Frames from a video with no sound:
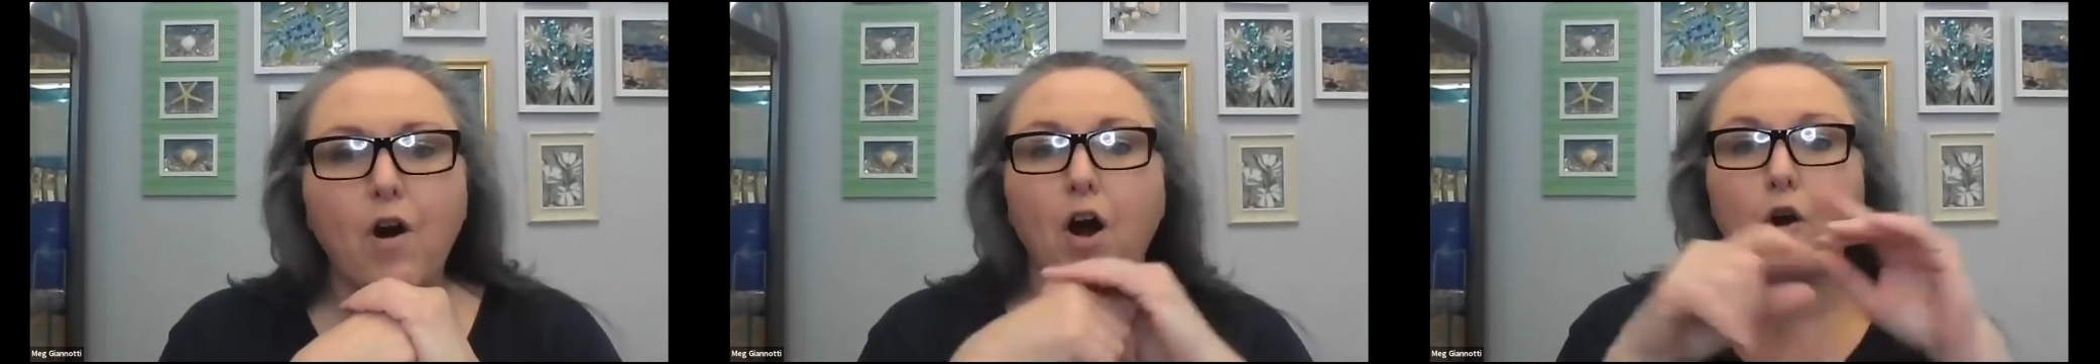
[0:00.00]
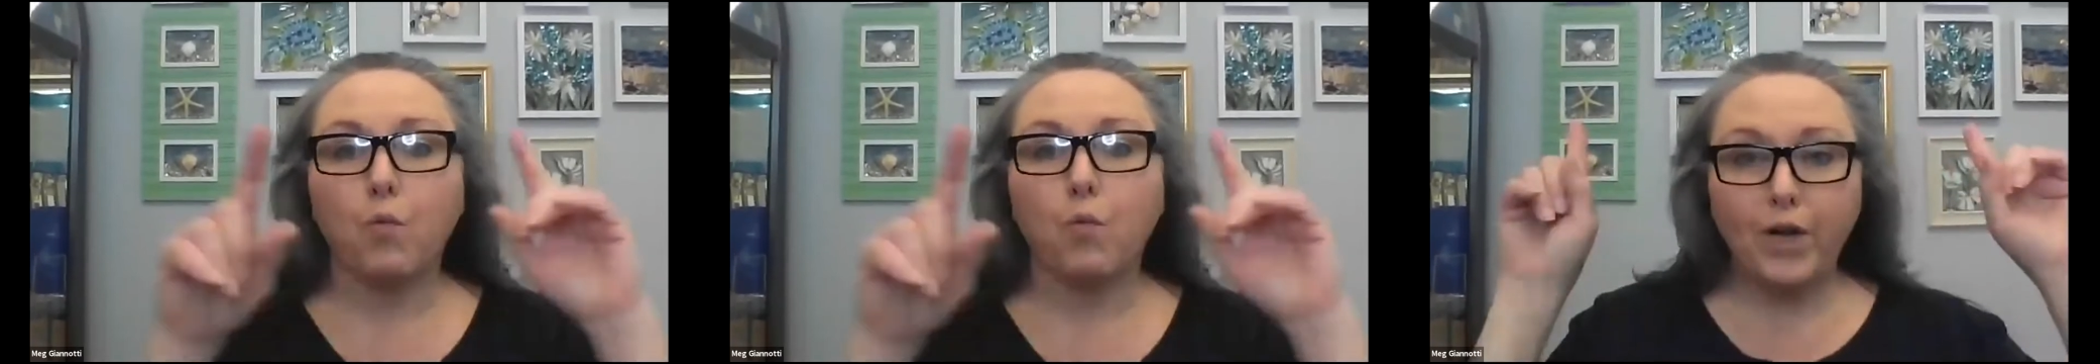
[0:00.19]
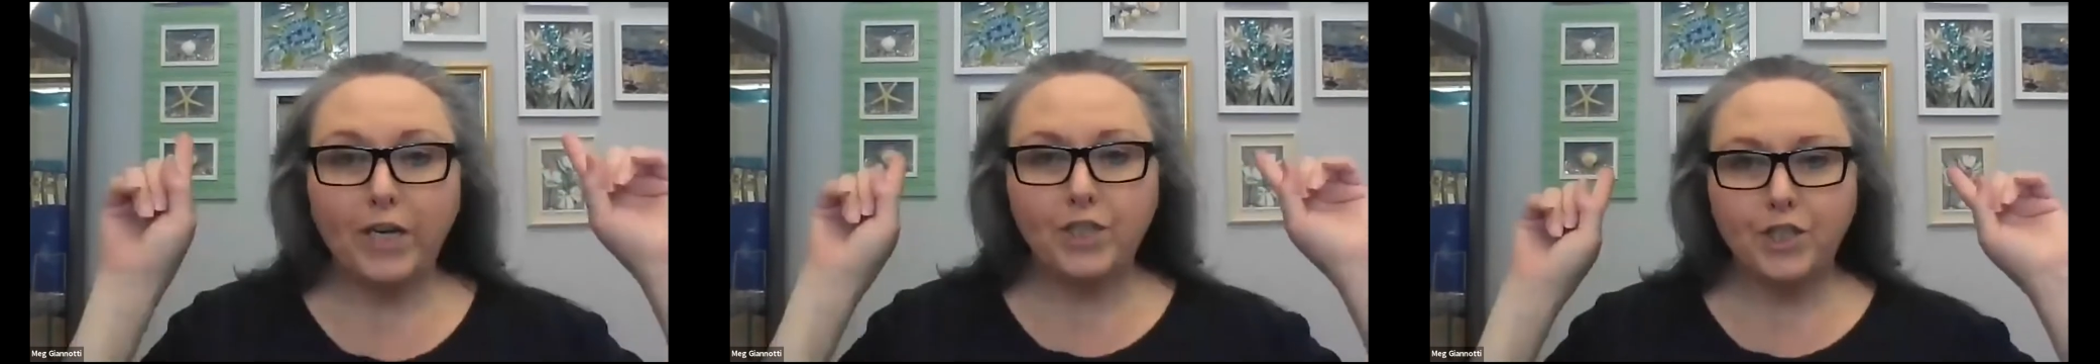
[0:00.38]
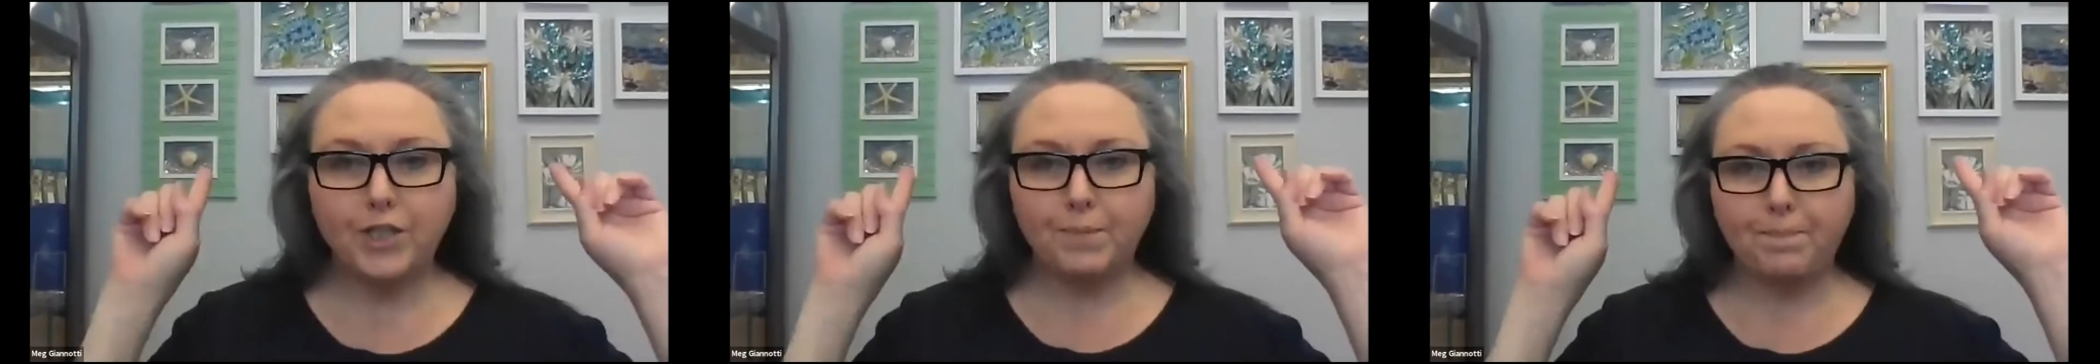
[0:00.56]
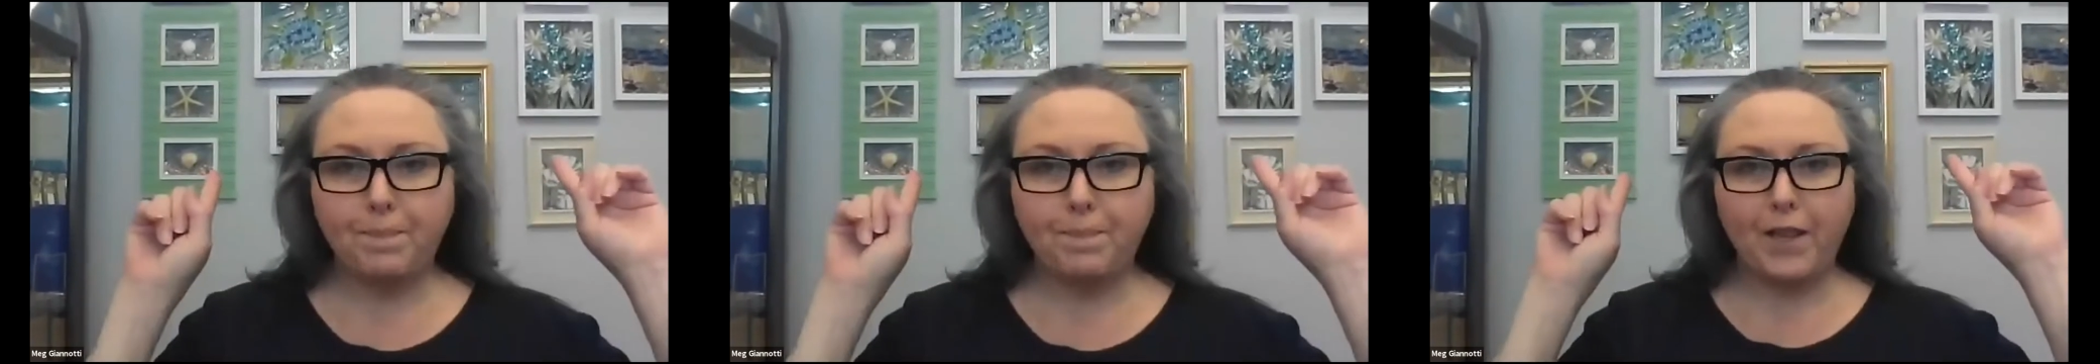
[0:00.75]
art, which
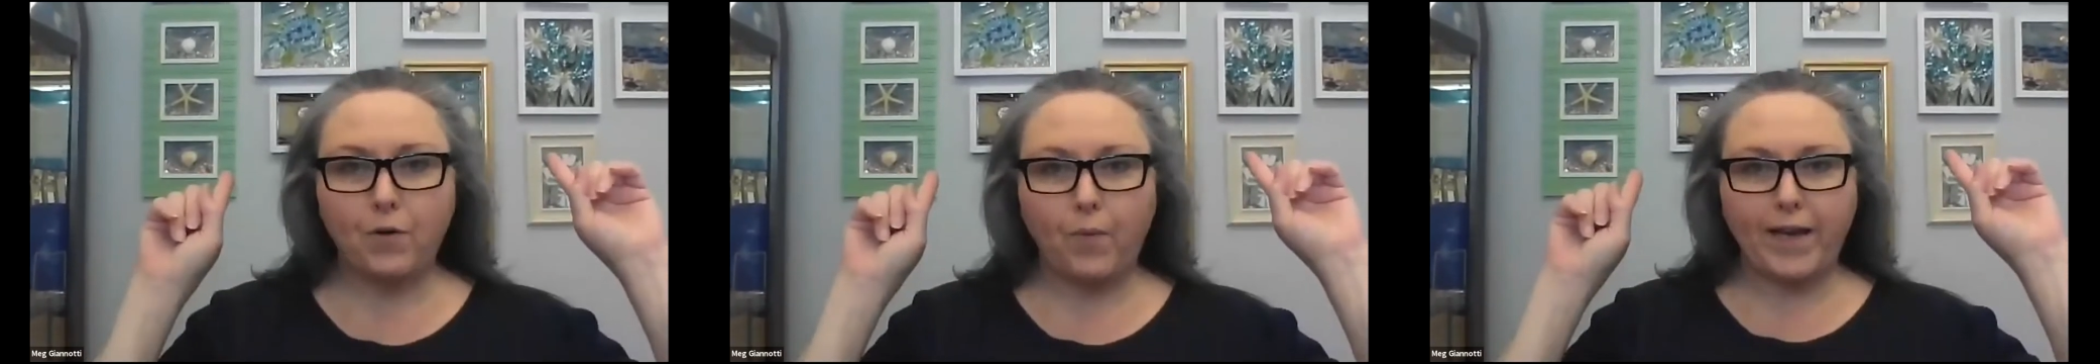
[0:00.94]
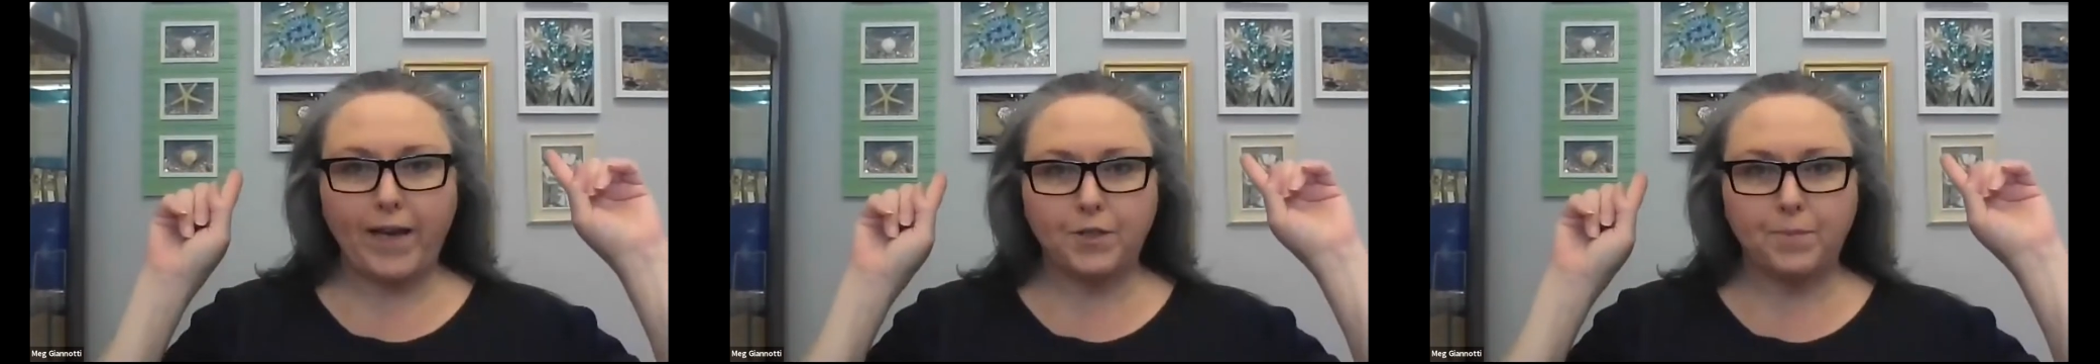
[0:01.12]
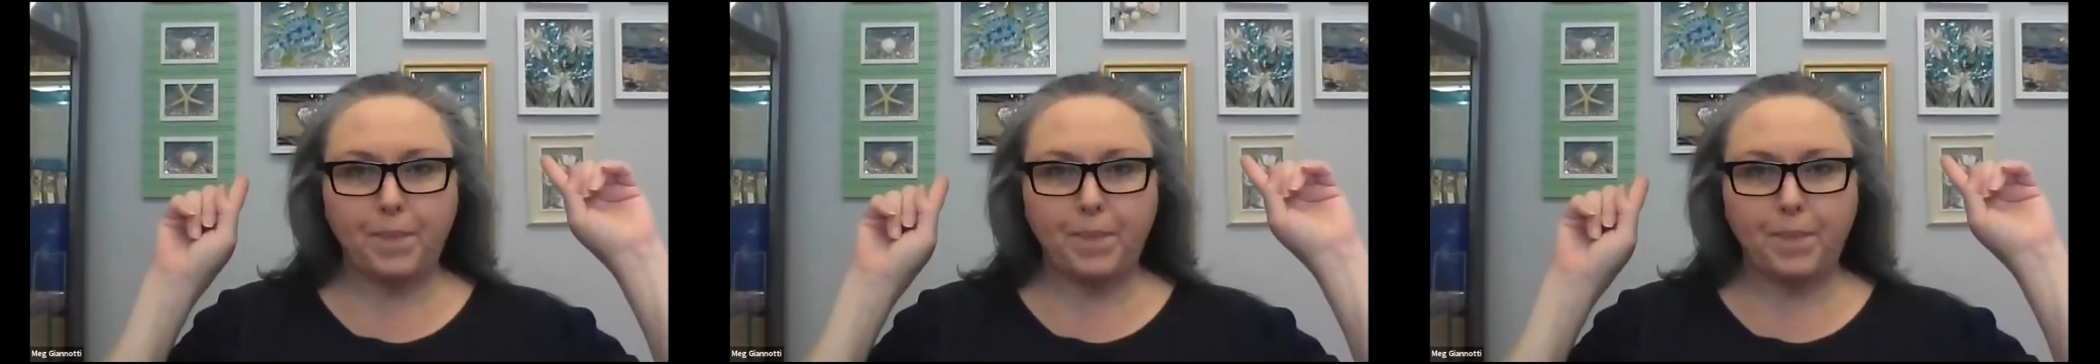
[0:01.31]
is, by the way, is